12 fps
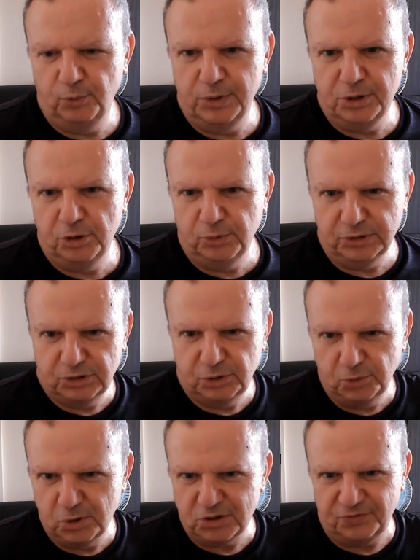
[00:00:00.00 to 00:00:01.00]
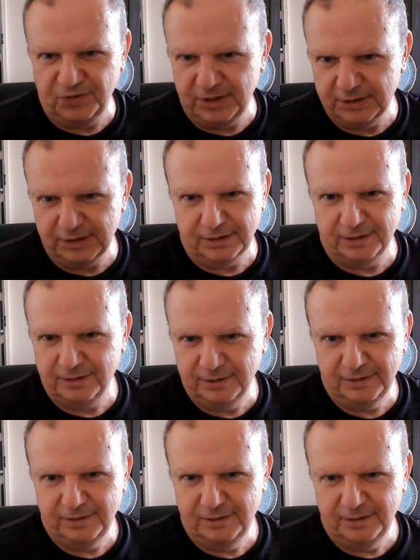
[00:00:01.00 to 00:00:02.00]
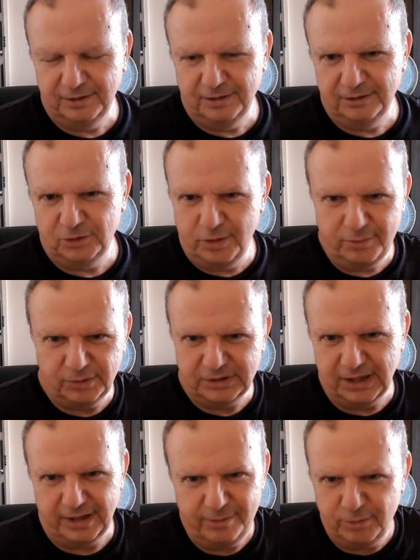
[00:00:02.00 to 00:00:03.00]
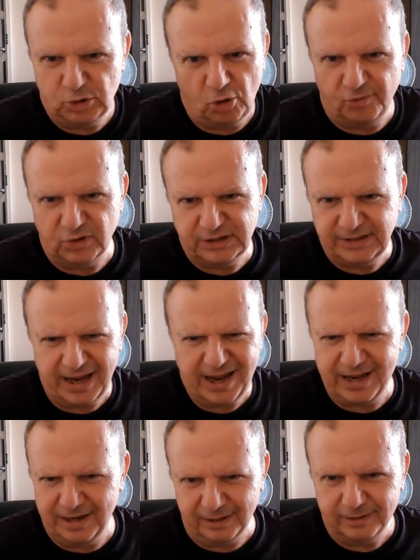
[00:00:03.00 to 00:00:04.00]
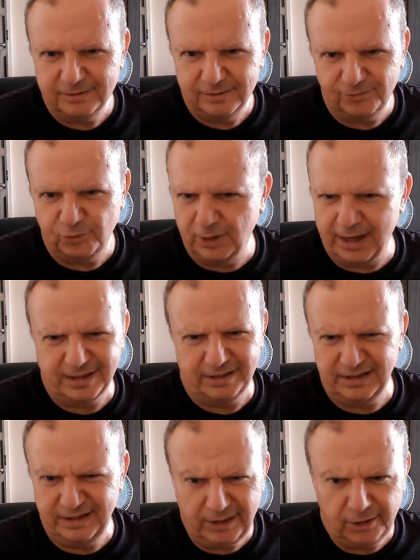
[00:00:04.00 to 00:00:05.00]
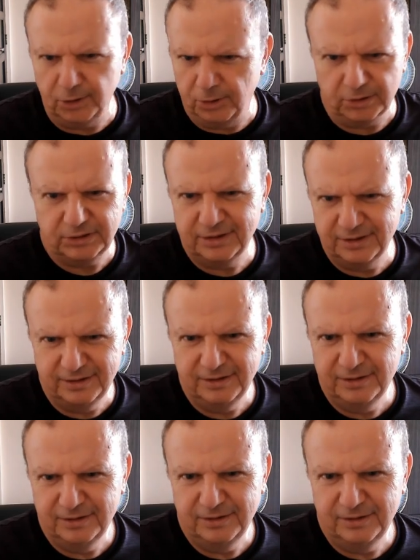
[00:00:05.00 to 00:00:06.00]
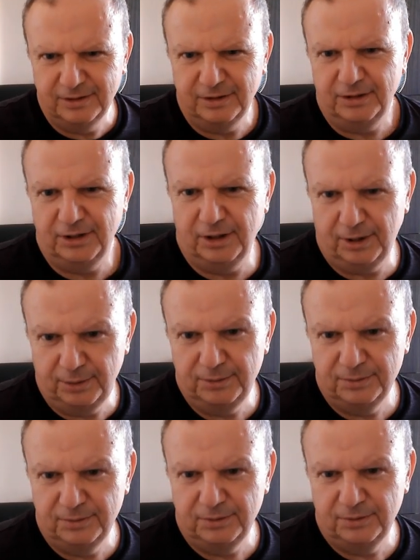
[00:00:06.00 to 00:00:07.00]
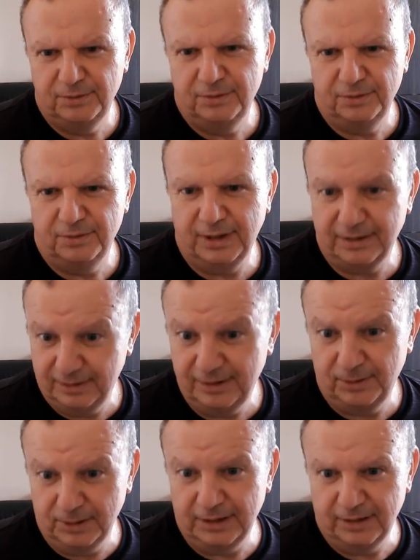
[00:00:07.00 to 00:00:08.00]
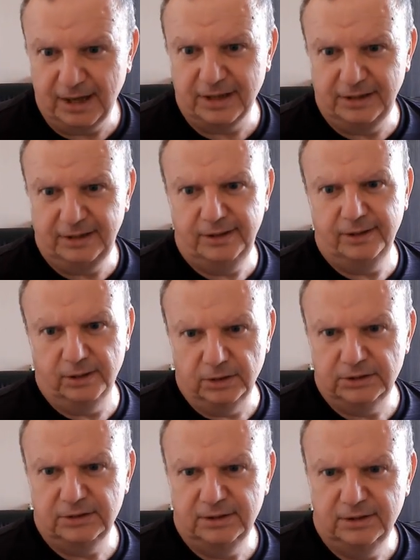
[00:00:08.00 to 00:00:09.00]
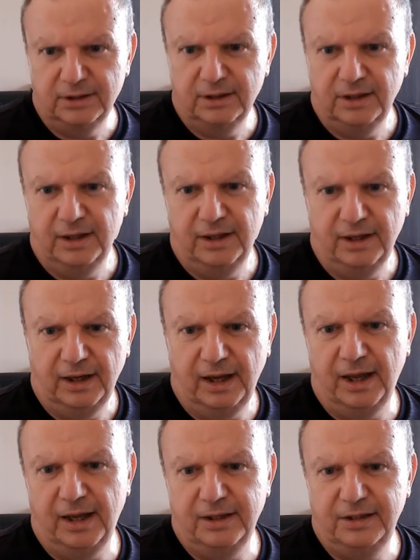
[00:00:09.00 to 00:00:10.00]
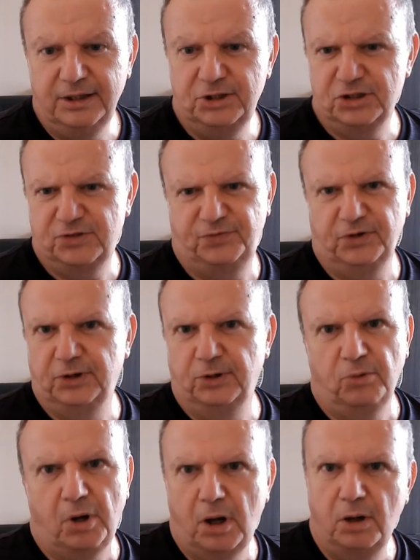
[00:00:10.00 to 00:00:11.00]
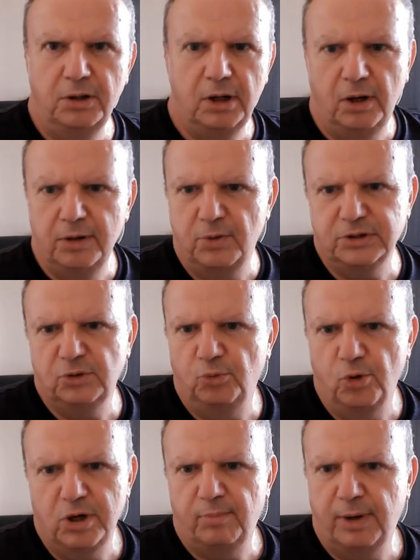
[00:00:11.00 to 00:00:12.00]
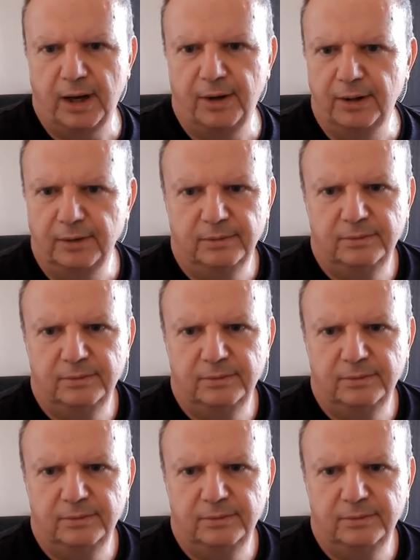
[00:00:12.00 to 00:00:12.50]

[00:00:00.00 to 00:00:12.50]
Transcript: renew his tourist visa, so he was overstaying for, like, years, you know, like, literally, like, years. And he just figured, well, you know, he wasn't worried about it.